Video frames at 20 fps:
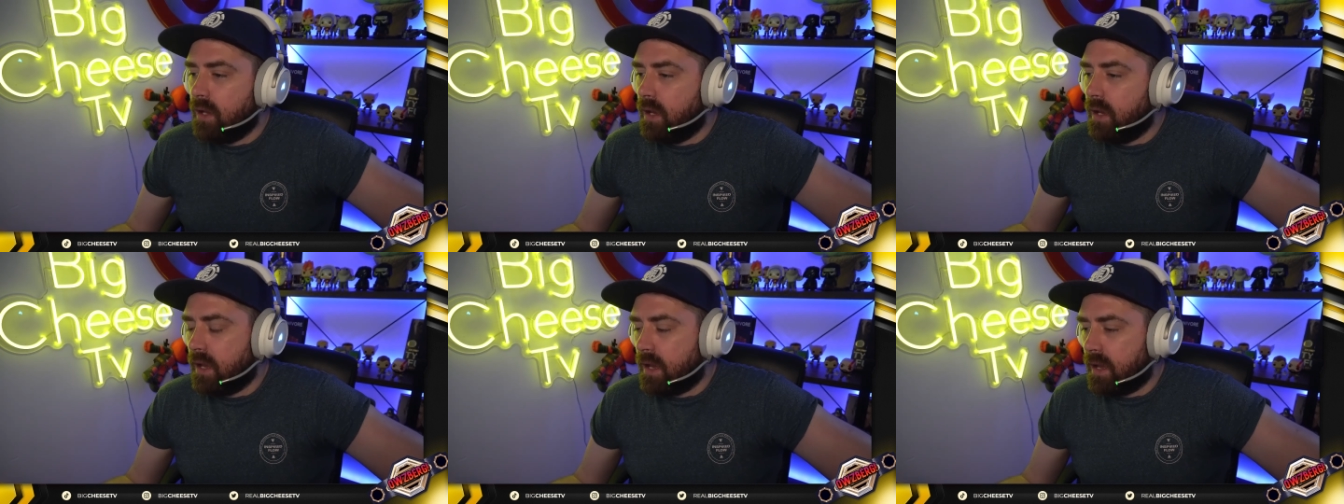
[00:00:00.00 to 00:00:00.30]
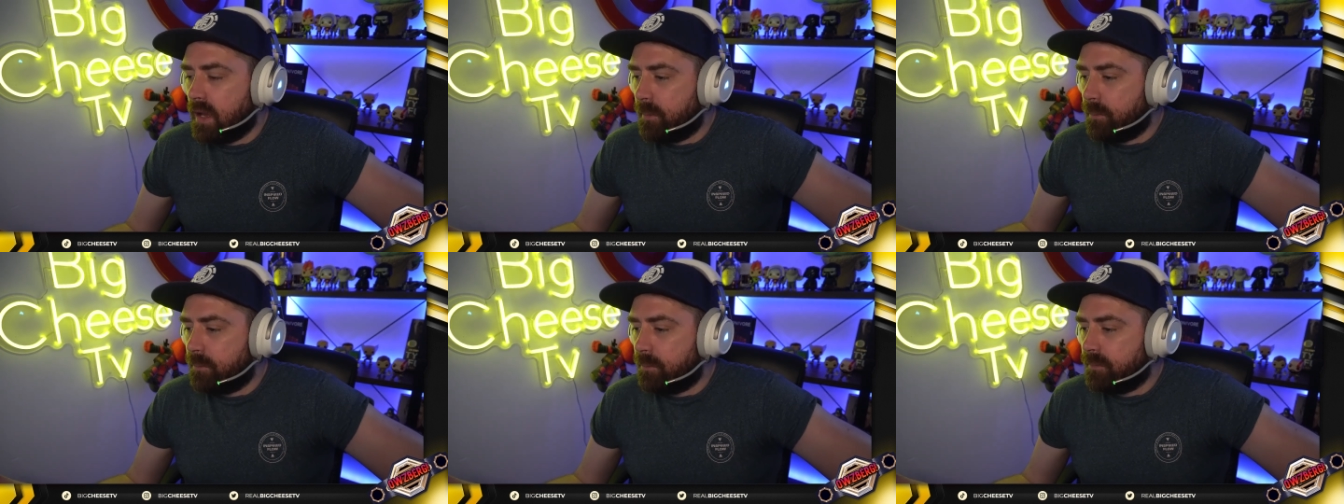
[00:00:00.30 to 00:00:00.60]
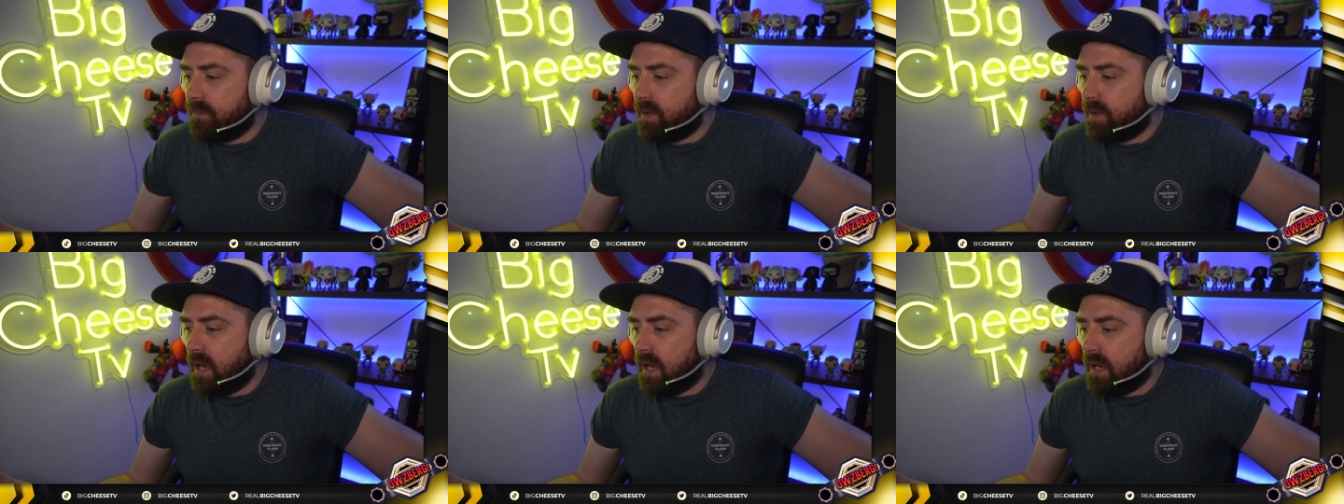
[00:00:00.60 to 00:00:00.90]
um,
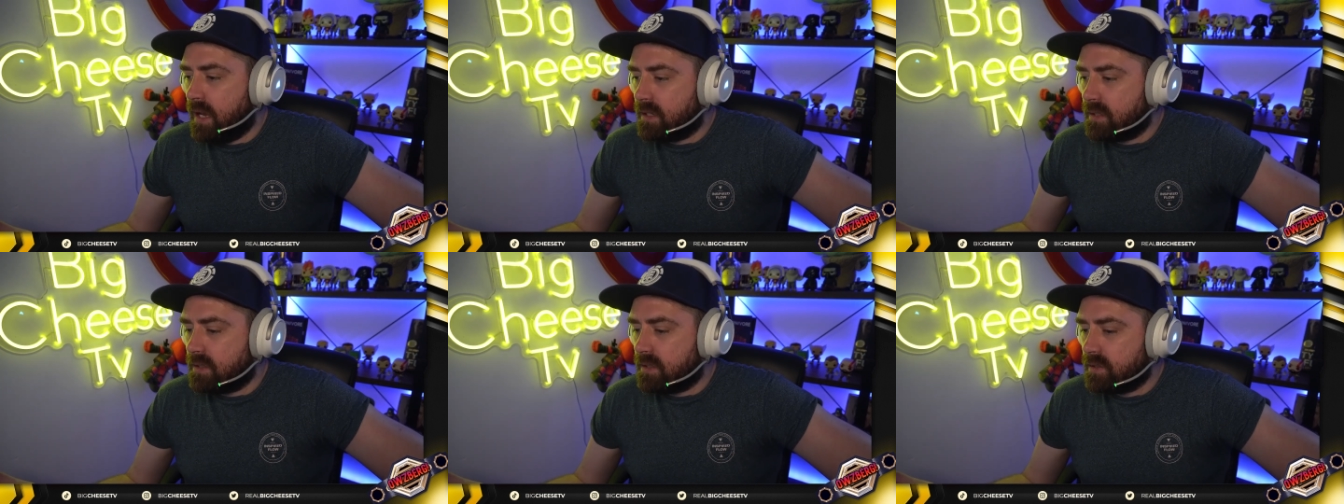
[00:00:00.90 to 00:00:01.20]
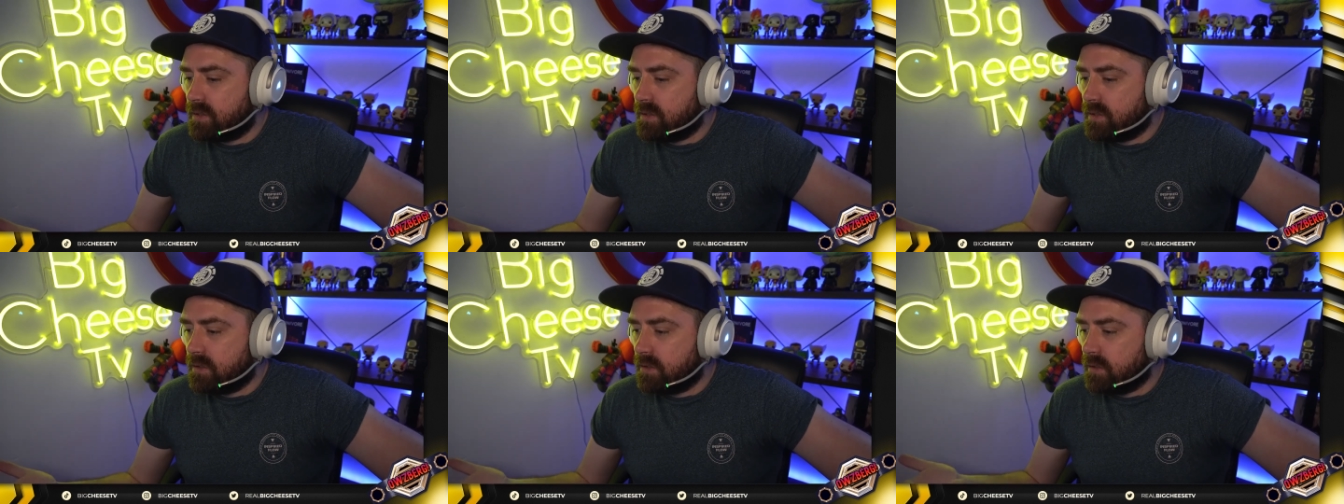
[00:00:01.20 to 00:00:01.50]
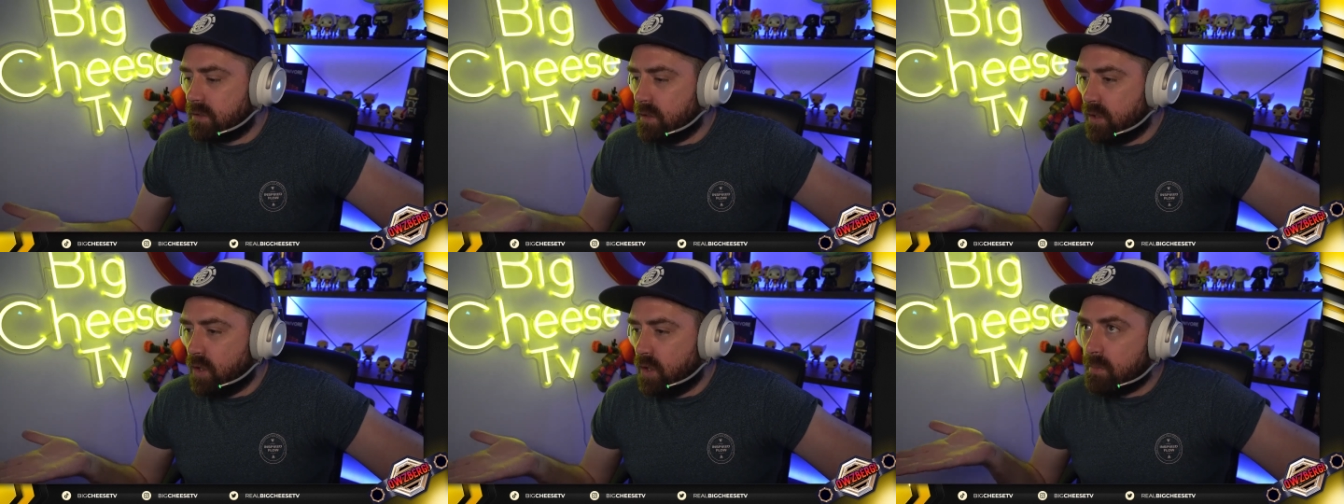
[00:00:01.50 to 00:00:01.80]
and
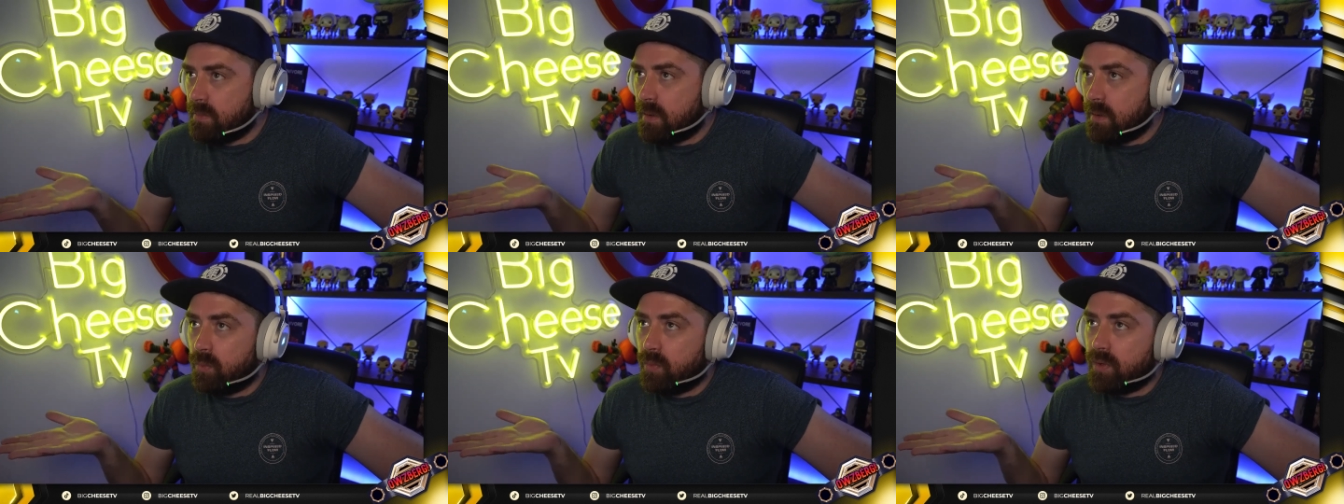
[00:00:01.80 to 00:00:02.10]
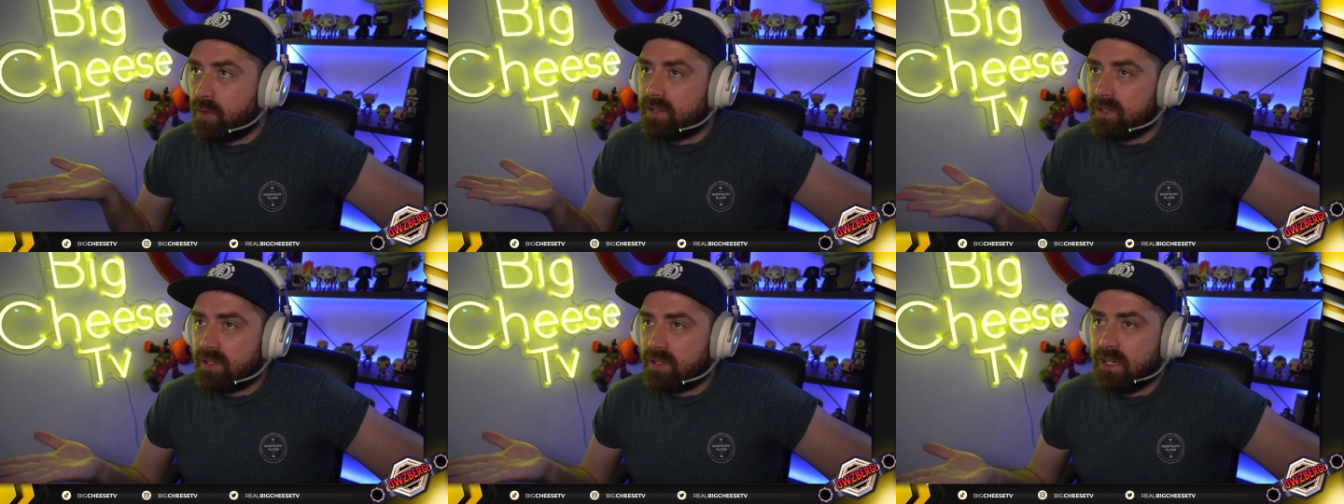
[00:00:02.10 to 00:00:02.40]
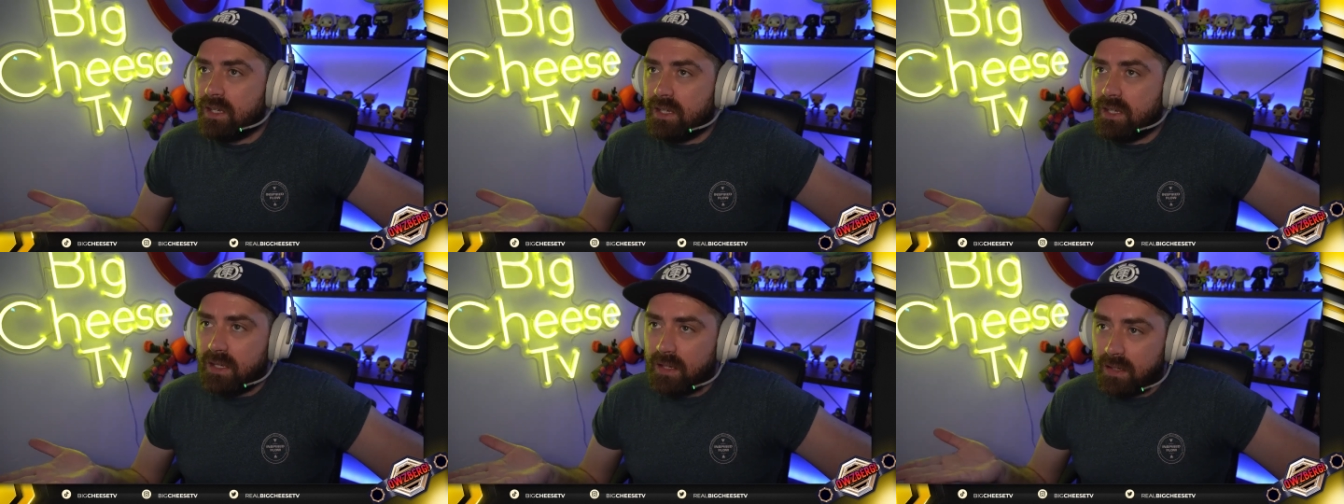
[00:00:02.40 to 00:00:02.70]
the only people we
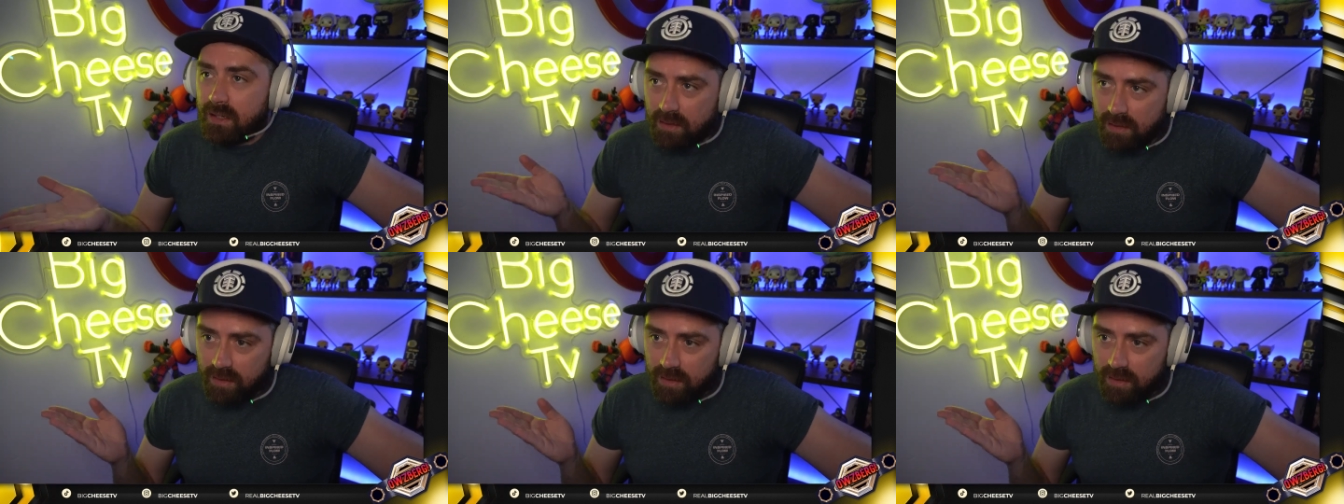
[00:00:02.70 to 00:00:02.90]
see